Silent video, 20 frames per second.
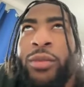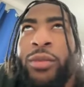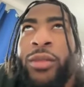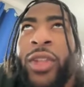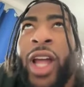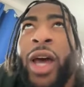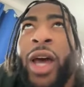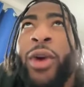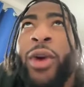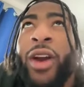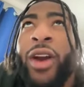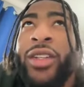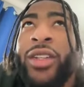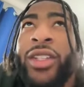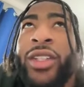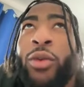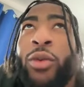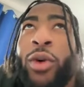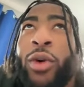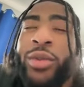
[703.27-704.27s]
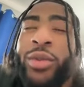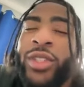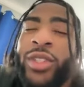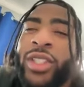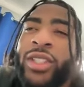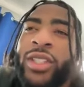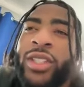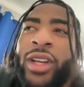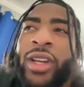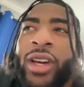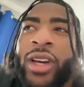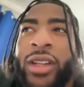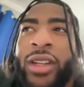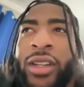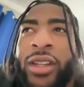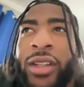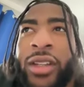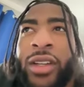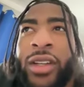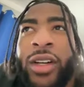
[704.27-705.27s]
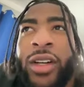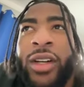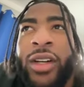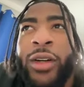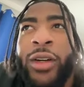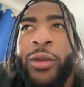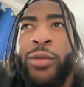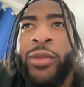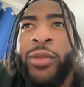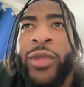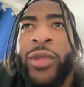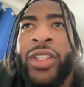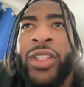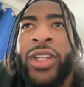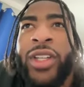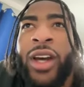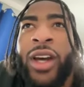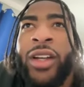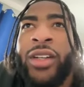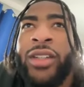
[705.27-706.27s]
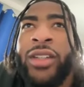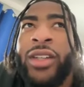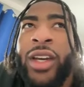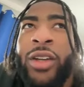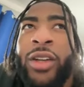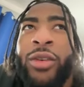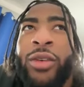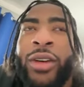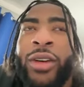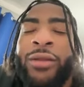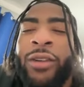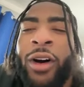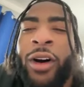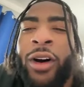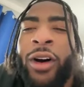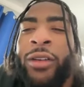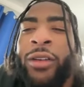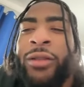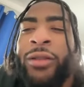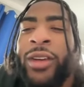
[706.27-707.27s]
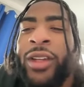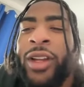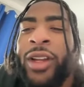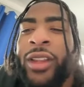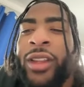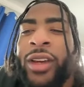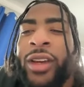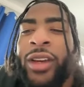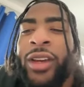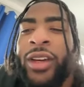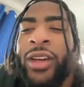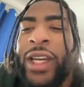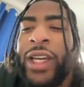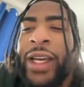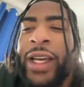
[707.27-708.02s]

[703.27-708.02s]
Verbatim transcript: linebackers that one position that um, is kind of it'll evolve, and I think